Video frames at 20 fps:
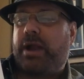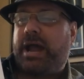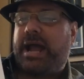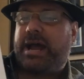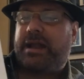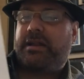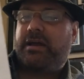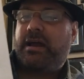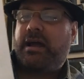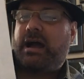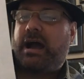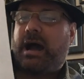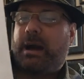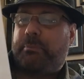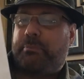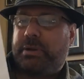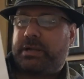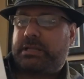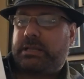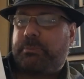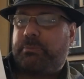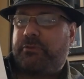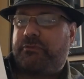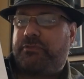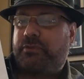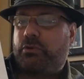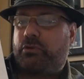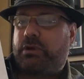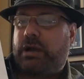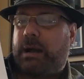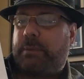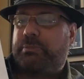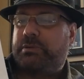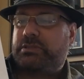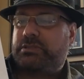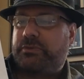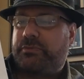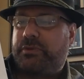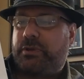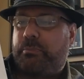Brad, I picked up a few
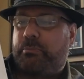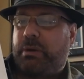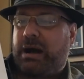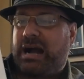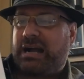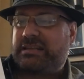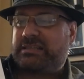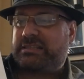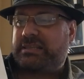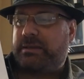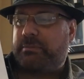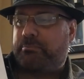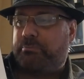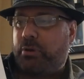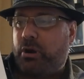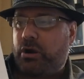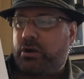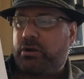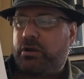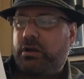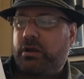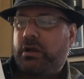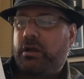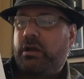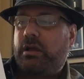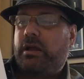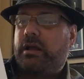copies of your boxing book